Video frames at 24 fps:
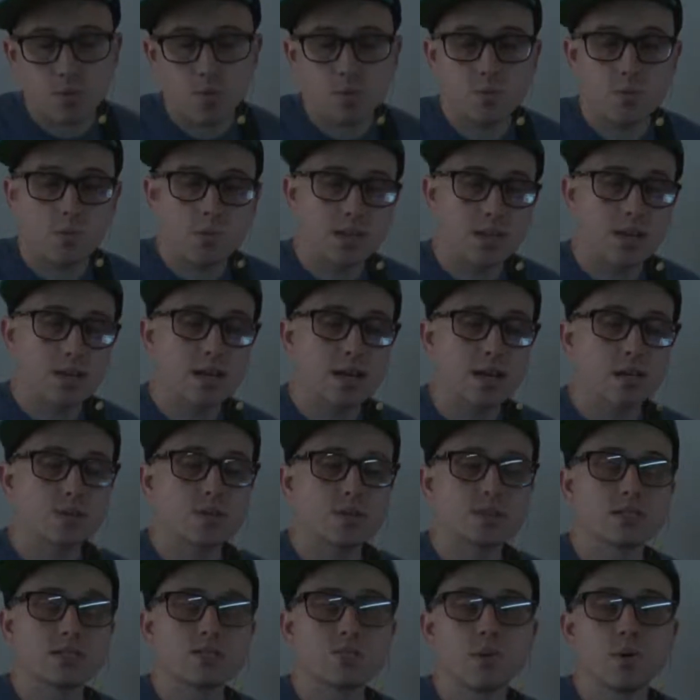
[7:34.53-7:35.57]
we
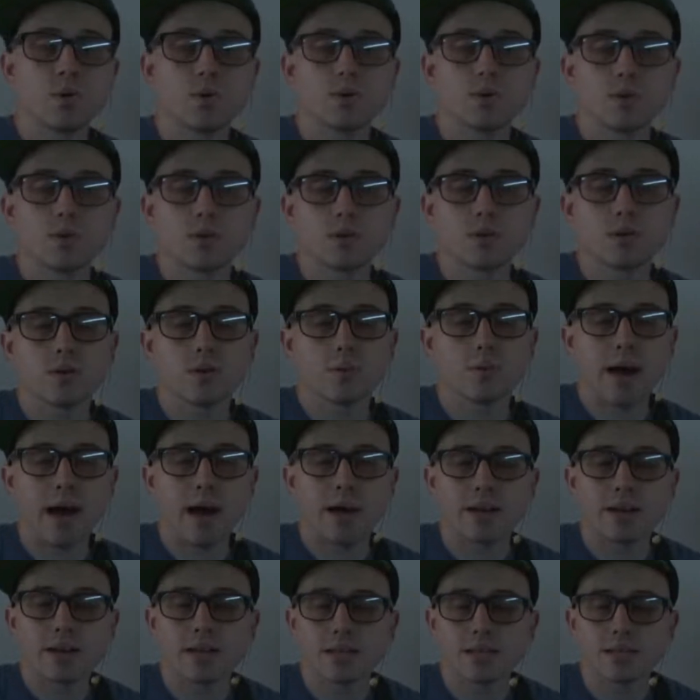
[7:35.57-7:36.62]
spoke
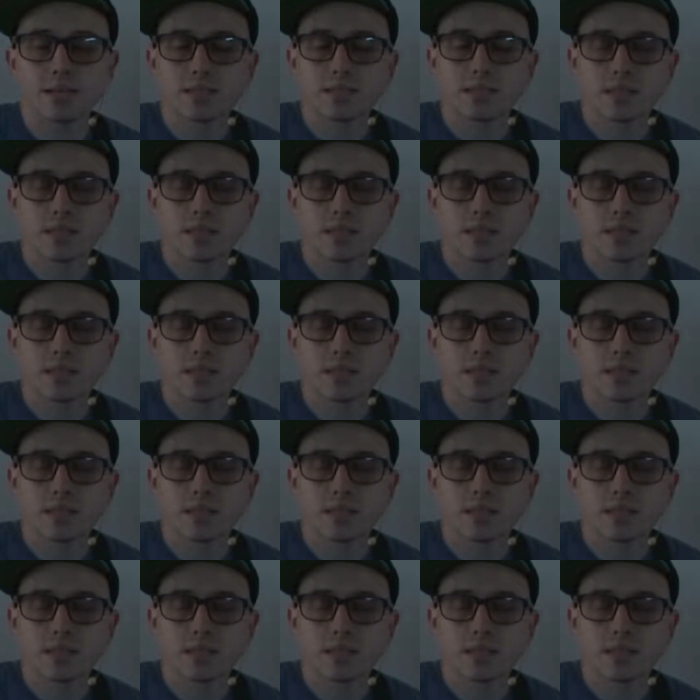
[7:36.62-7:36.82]
about it.